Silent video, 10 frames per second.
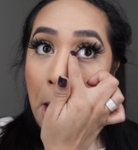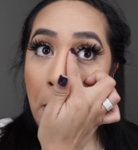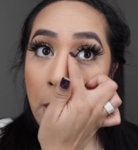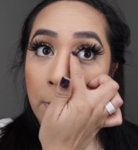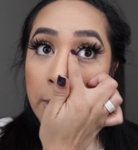
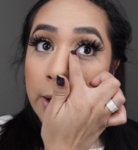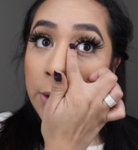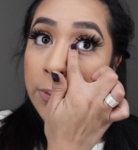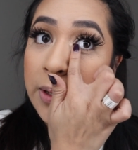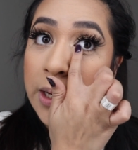And then put
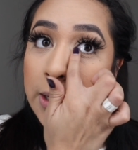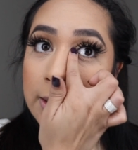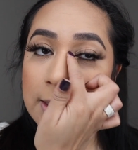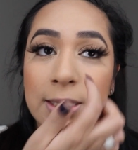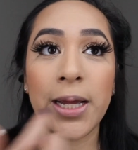it over here
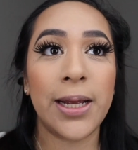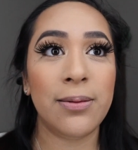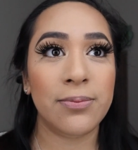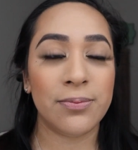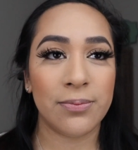on this
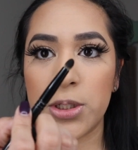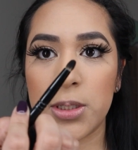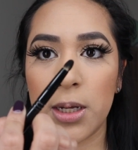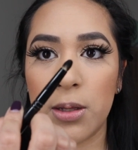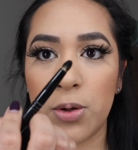side. It's
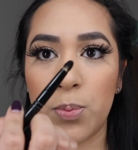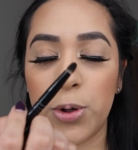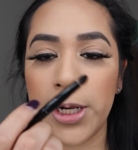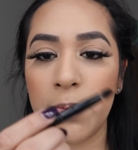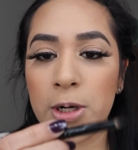just like a little
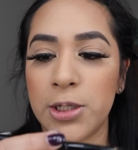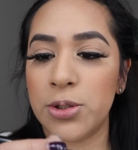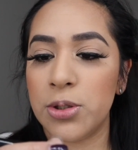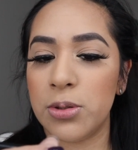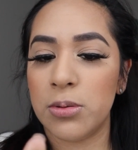pointy
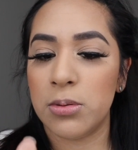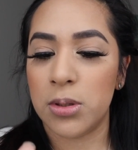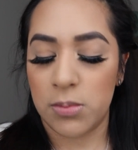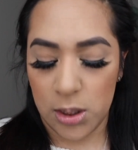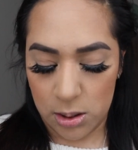brush.
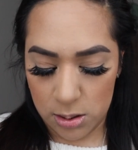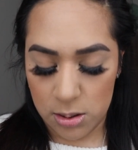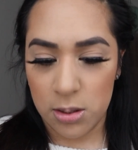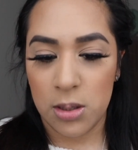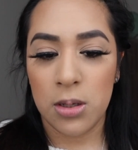
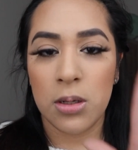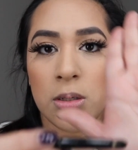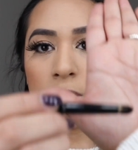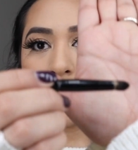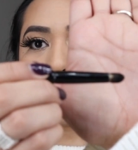
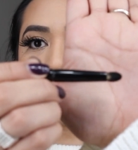It's a